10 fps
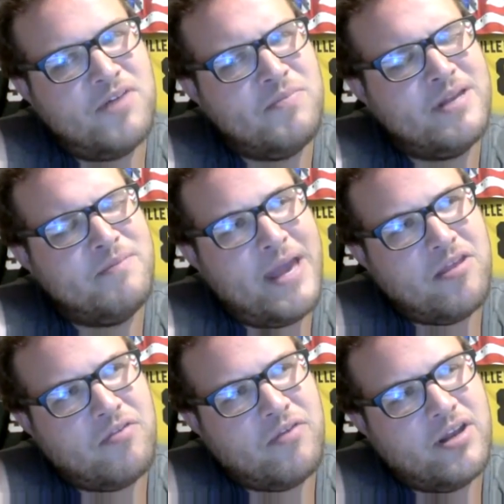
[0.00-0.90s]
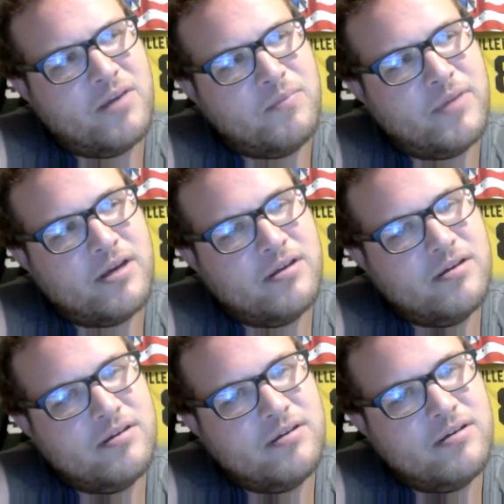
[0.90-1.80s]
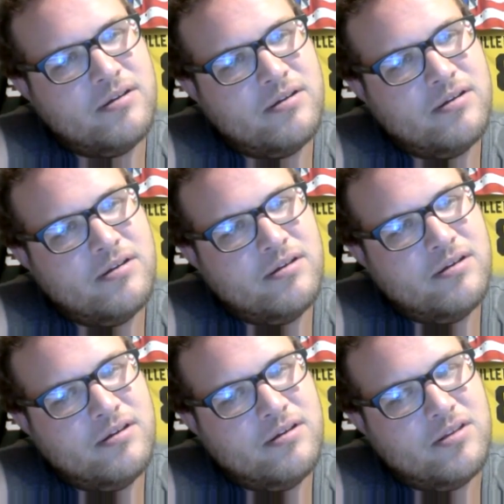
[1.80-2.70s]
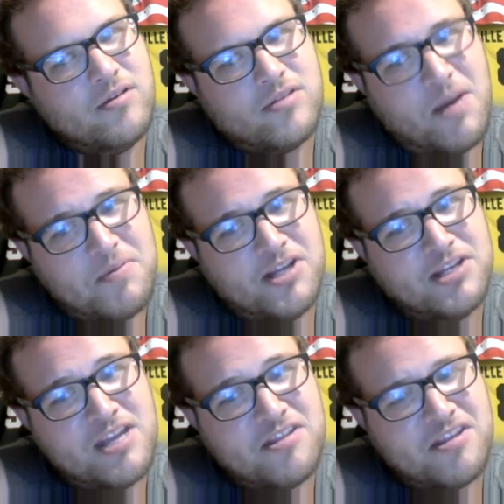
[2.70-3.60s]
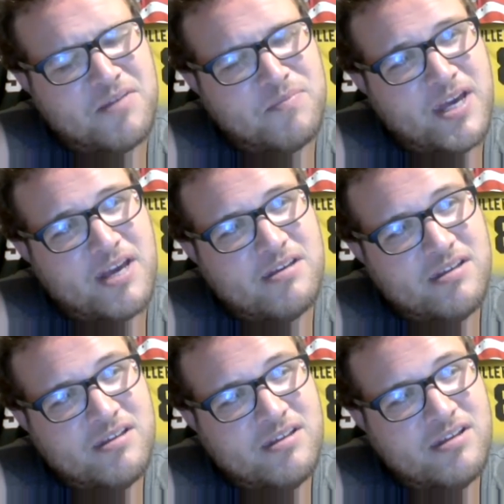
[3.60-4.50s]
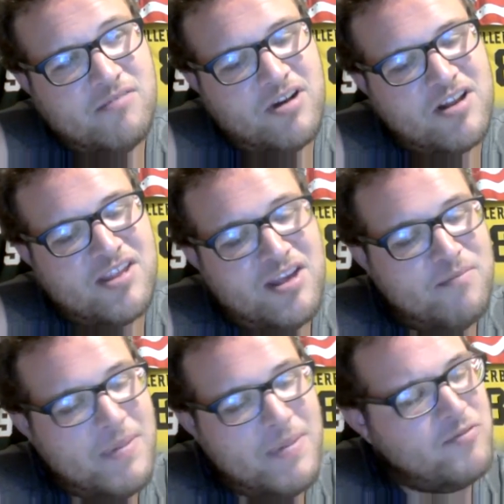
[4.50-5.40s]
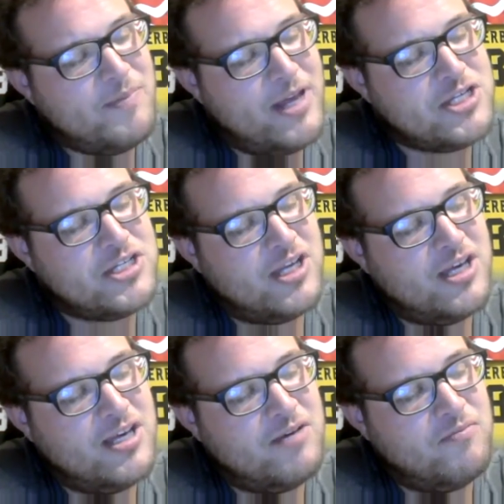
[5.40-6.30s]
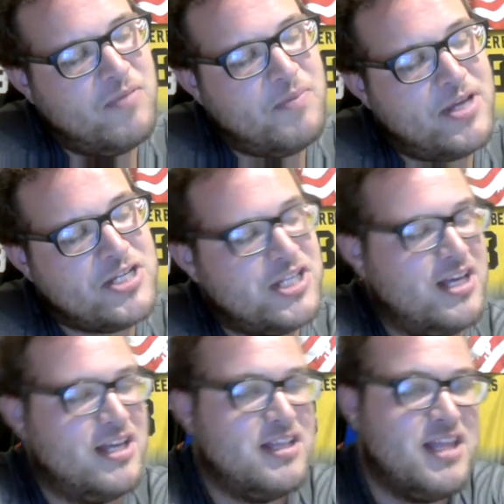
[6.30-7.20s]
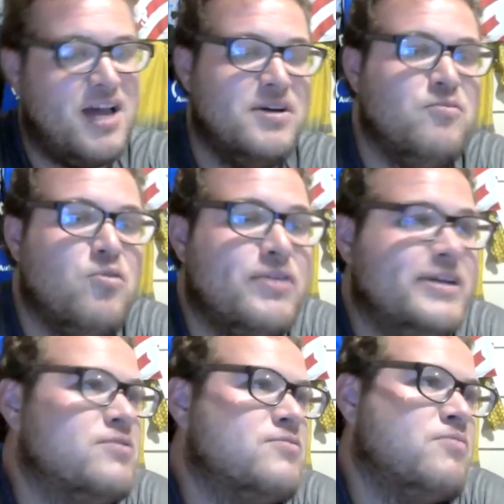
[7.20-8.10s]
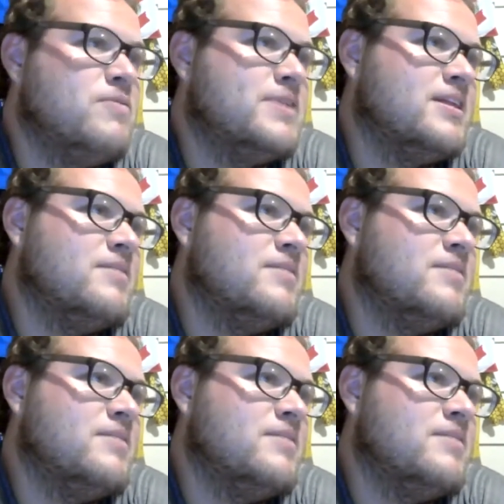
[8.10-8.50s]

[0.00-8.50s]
would be an amazing thing That's to come Top back. Gun. Dude, Top Gun needs to come back. What else? Remember we pitched uh we pitched uh Top Gun Warriors. What was it? it?